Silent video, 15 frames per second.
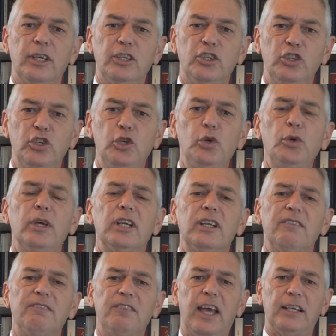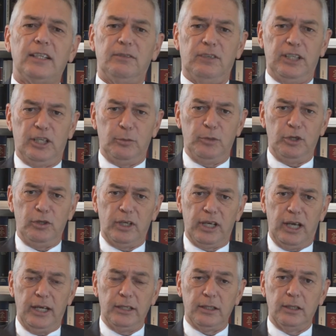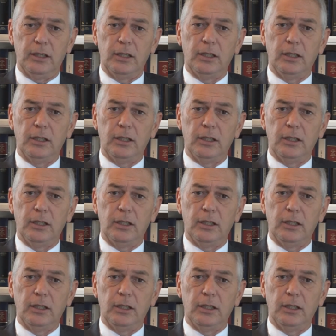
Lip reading: that you can effectively communicate